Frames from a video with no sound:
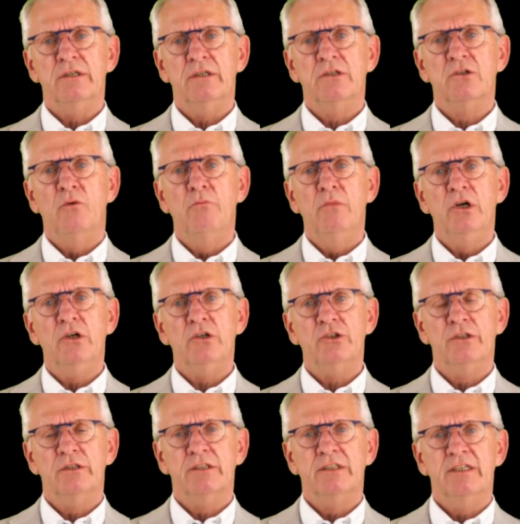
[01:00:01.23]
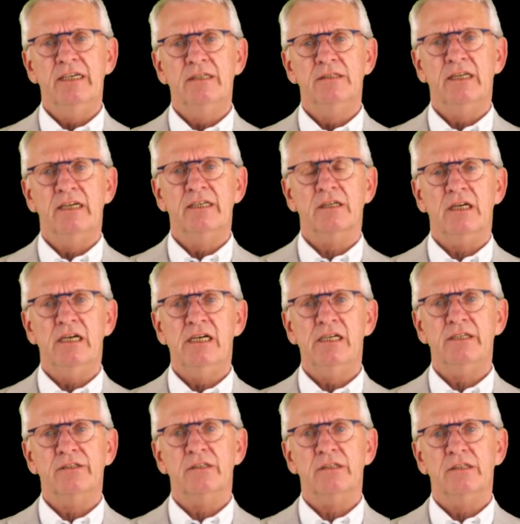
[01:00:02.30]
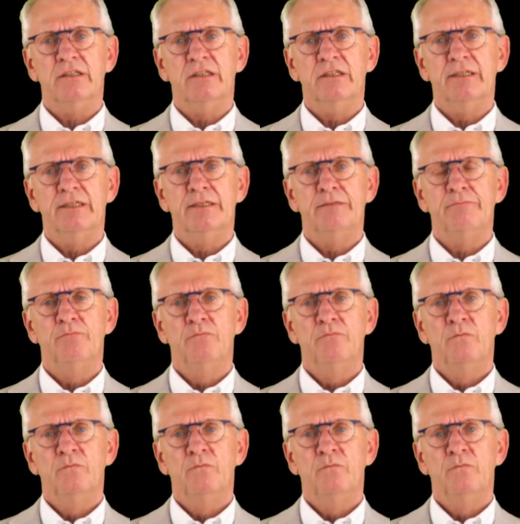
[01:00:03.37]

a commercial thing than rather a